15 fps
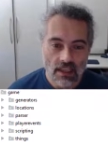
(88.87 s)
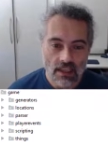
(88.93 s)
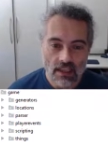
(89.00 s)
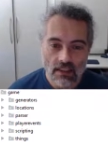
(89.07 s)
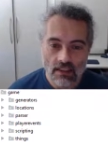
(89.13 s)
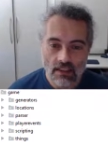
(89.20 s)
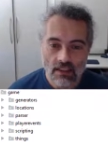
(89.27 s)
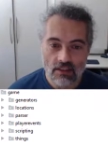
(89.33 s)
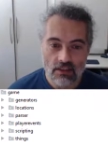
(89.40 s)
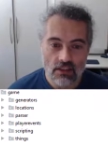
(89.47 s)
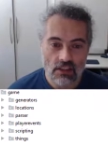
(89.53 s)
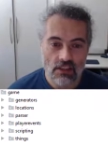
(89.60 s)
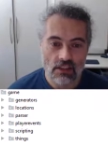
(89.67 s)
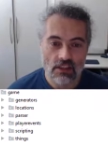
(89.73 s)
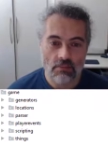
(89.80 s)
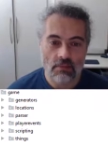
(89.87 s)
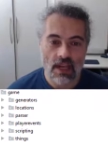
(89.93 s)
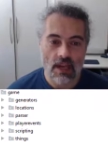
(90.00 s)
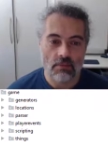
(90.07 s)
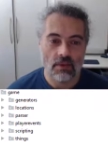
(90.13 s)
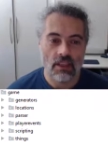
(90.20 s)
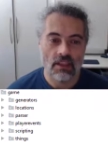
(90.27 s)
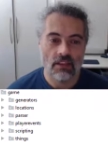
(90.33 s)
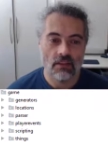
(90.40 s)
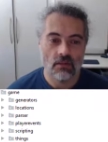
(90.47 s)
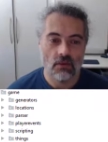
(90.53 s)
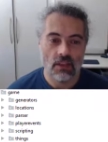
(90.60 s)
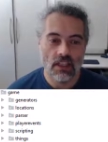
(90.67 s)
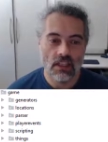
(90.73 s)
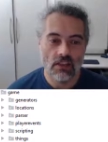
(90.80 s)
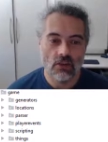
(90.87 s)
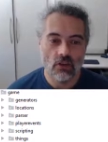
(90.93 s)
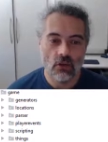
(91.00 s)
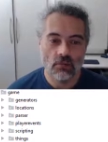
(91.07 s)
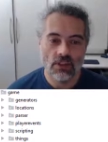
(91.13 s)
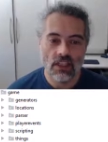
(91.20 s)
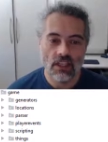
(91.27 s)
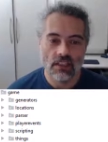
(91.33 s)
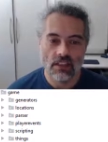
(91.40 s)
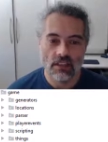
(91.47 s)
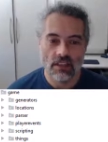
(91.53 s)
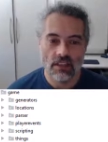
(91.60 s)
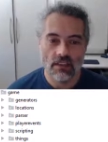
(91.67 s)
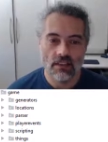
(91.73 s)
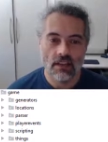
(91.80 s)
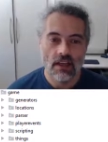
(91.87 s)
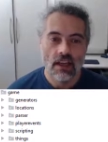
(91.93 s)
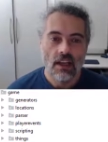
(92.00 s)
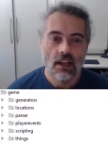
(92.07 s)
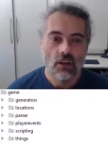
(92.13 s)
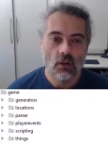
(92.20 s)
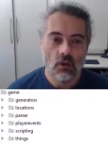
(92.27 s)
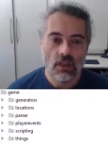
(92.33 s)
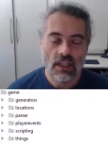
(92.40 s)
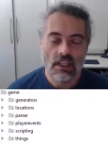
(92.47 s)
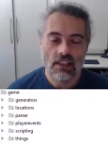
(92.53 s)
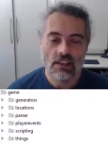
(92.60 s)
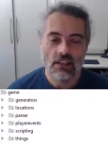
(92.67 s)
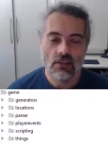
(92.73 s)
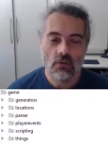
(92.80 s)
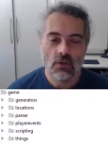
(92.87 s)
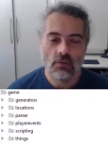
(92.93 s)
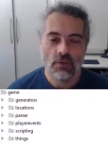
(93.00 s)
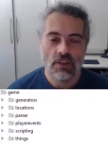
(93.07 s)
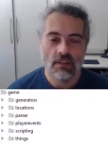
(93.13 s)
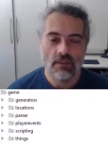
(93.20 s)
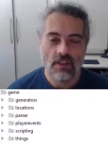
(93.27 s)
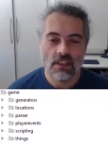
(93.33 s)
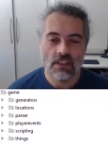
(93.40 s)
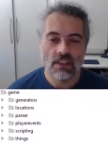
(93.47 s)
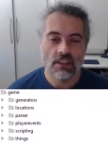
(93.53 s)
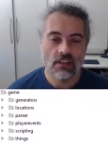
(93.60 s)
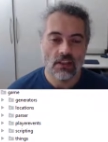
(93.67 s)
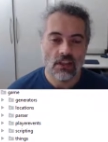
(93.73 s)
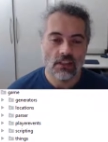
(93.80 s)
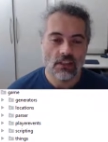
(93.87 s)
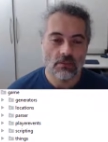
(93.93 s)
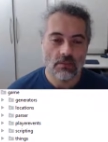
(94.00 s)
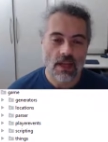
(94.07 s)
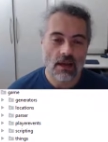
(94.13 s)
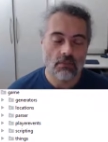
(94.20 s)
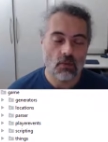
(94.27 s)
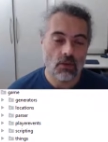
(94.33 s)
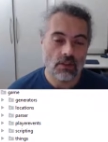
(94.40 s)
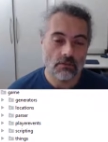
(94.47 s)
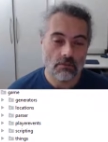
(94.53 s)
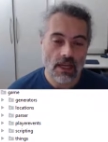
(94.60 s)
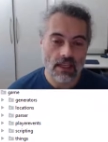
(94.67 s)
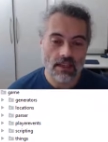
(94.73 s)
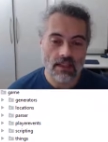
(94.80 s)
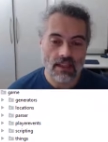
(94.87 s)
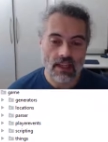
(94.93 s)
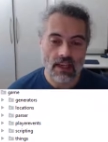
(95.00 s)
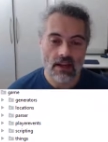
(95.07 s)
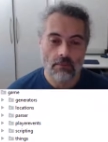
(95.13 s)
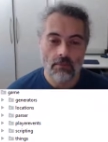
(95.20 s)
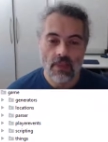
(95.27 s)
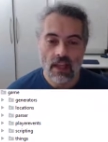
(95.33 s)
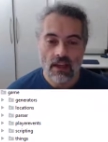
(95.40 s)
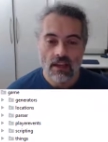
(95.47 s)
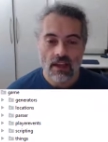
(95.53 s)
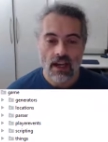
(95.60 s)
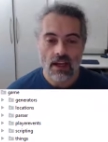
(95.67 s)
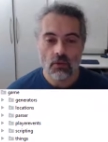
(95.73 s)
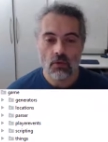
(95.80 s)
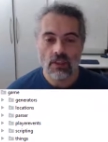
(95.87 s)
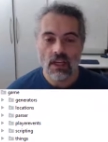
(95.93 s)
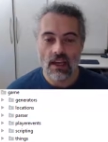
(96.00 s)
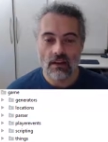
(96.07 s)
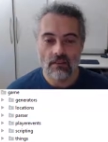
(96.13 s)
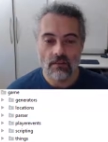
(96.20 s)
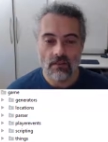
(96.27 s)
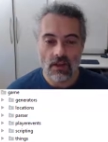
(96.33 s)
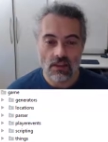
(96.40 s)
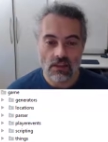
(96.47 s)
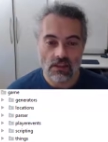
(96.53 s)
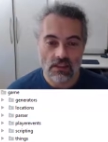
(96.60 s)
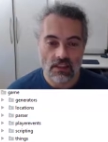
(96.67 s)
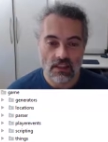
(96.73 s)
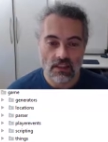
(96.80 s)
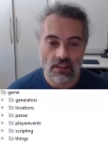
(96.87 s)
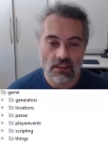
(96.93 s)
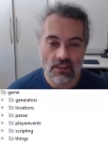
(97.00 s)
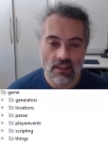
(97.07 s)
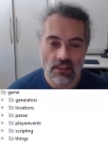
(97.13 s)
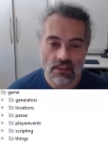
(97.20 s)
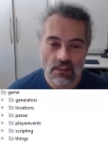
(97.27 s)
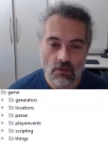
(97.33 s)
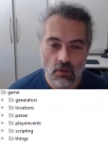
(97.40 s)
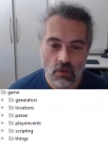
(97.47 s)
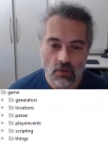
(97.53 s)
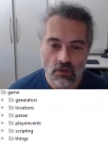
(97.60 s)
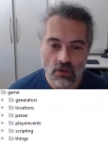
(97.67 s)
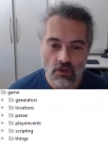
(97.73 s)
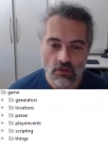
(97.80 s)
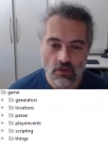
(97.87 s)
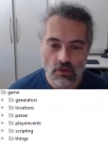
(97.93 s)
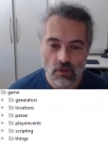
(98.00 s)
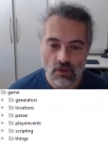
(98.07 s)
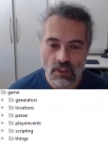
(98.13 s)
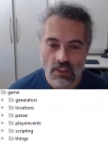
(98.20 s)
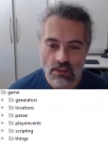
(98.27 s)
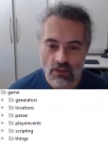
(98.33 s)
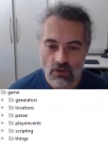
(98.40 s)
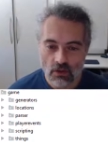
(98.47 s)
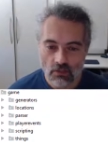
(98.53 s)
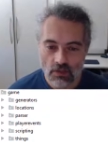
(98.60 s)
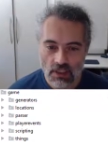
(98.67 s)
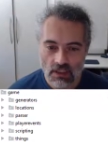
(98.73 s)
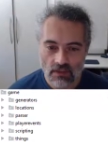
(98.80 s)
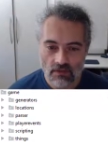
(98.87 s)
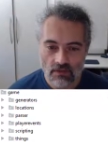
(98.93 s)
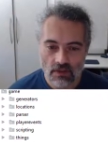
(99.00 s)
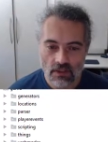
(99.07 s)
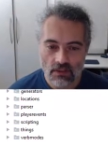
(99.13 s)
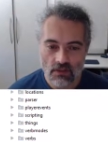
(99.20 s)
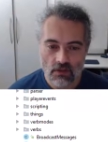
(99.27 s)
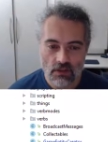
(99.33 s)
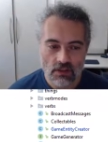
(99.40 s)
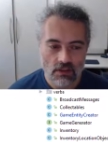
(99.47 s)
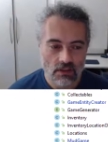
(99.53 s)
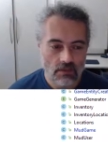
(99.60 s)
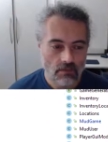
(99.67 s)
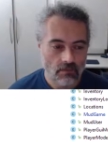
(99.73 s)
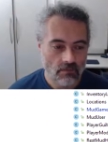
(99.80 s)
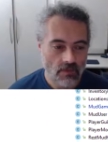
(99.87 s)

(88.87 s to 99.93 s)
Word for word: in here just as a map, like the location objects in here. Locations was previously just a map, which meant that I would have functions like this. Let's see what we've got for a location object, find usage.